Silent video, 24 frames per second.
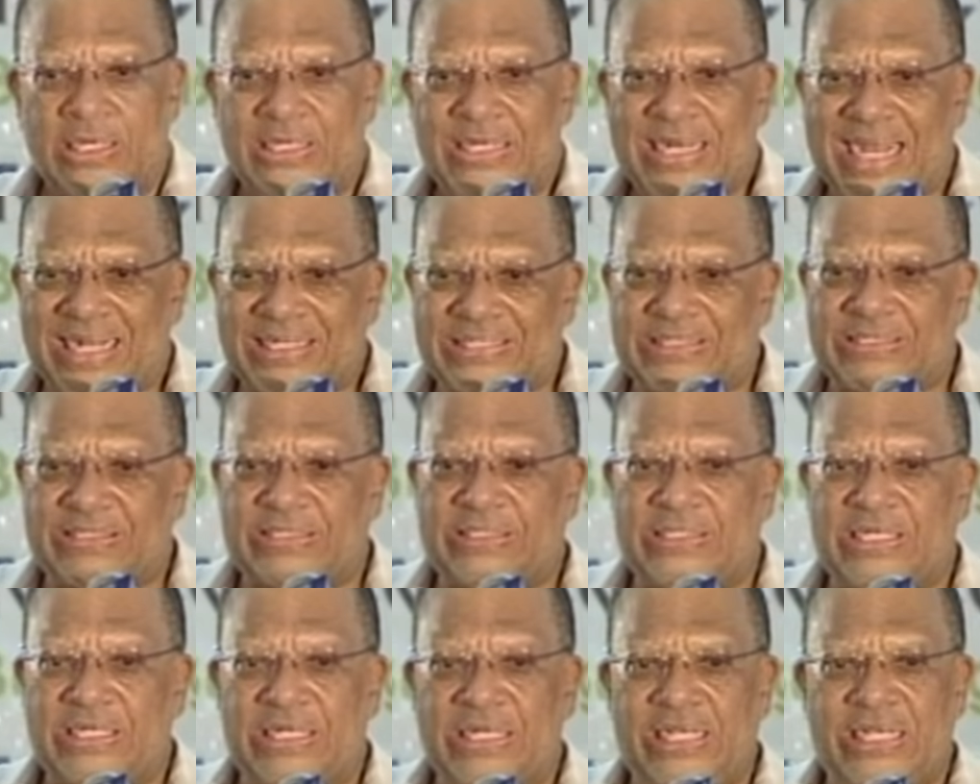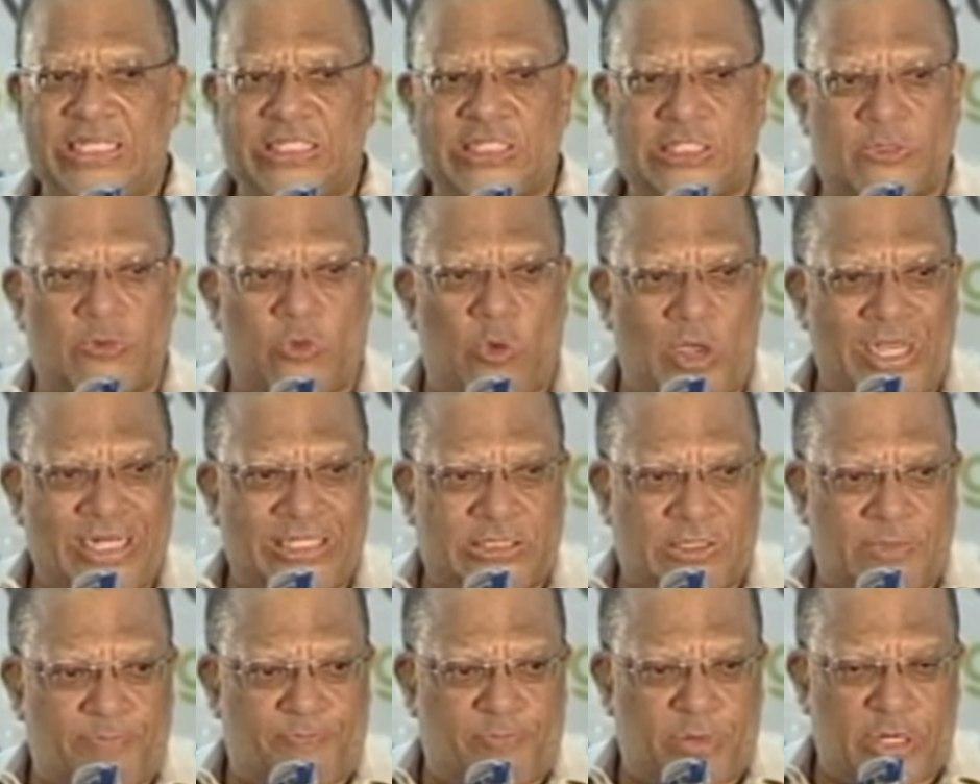that is going
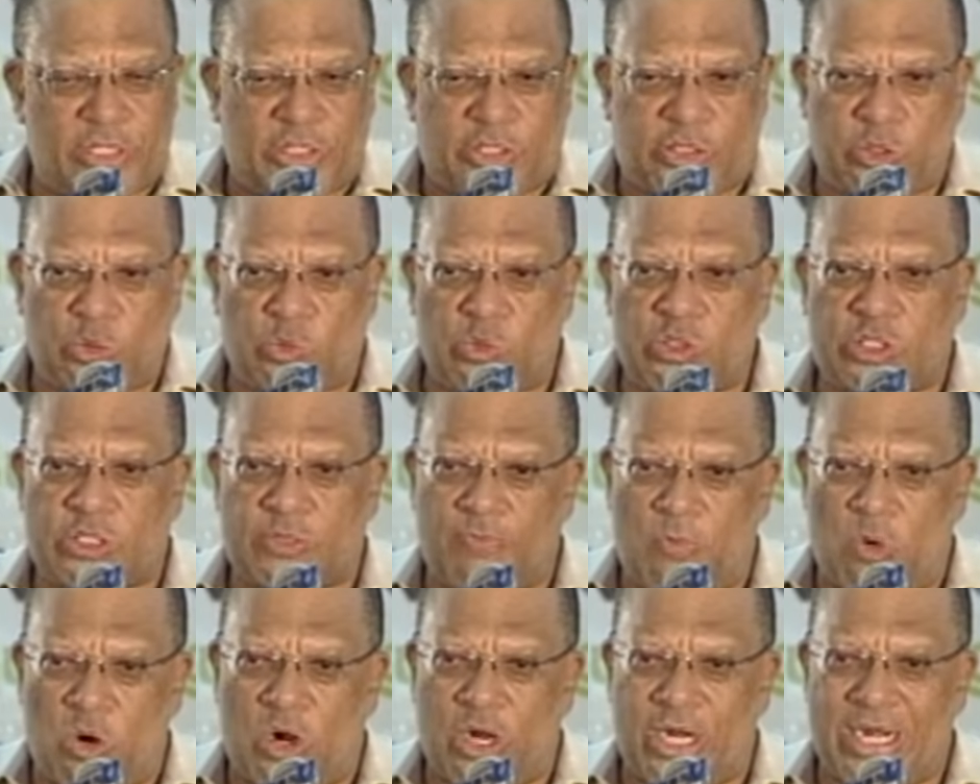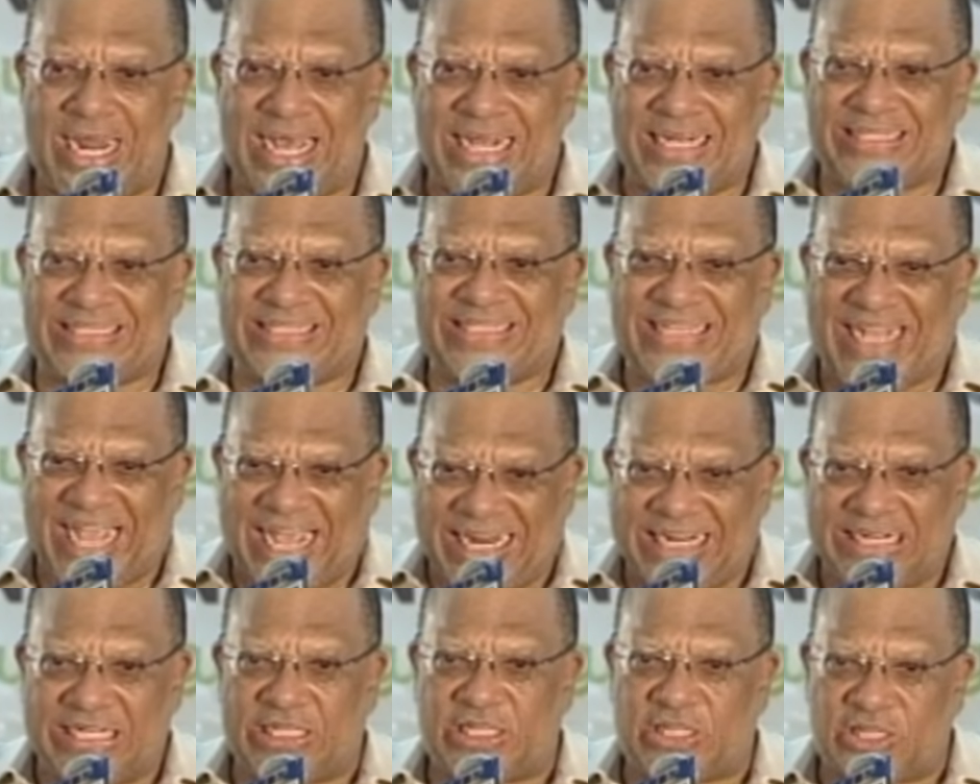to produce more than
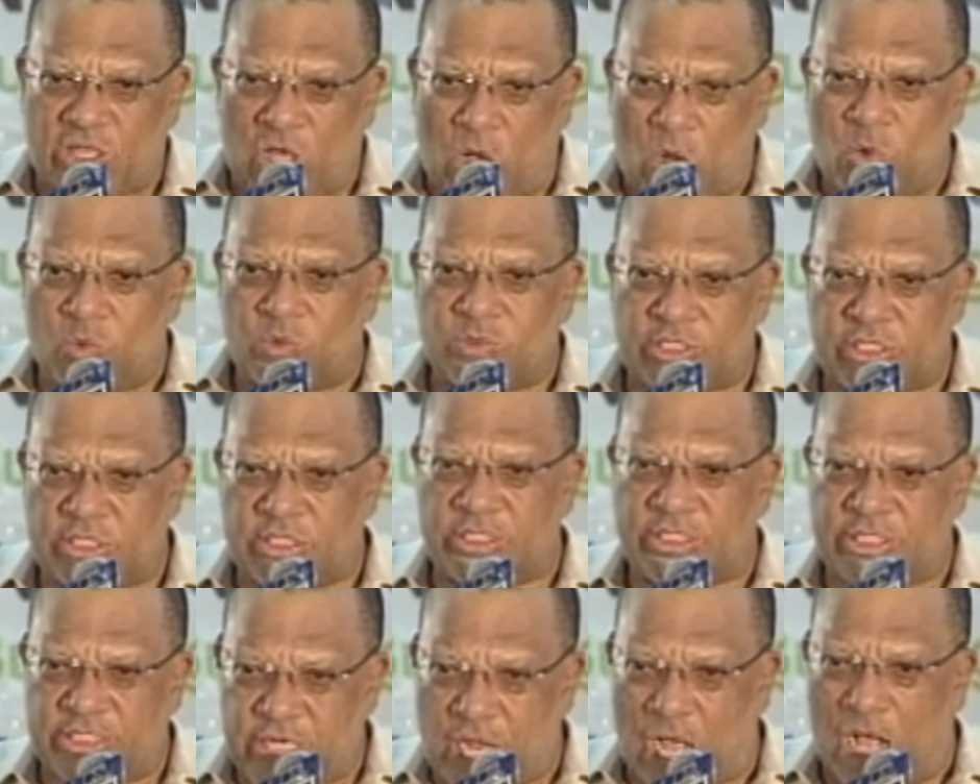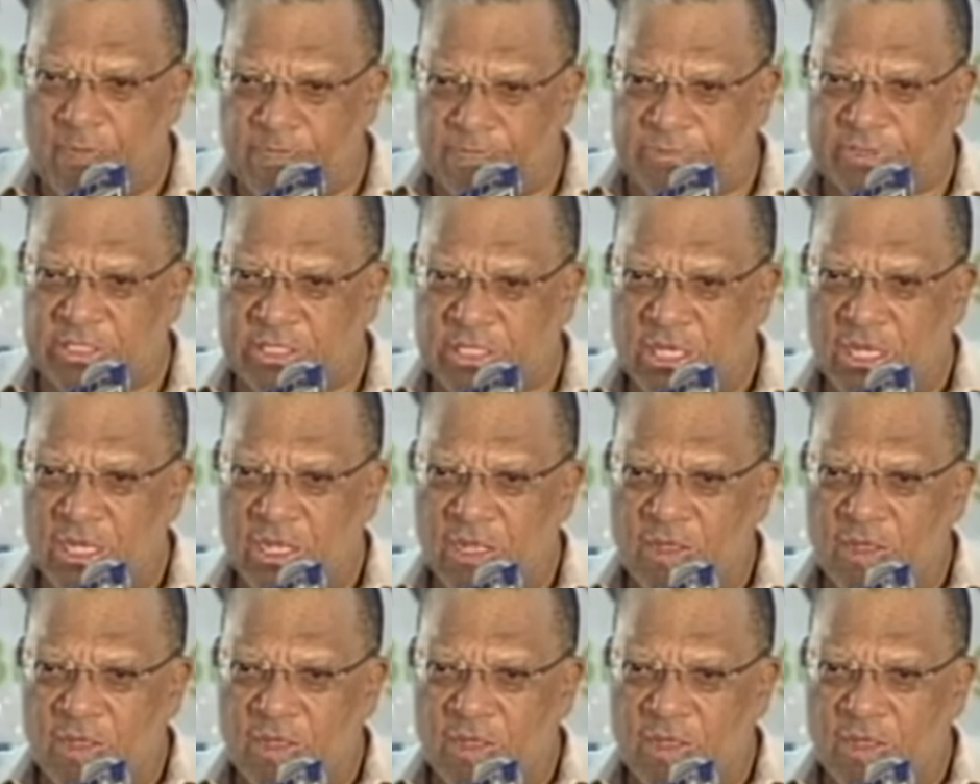10,000 jobs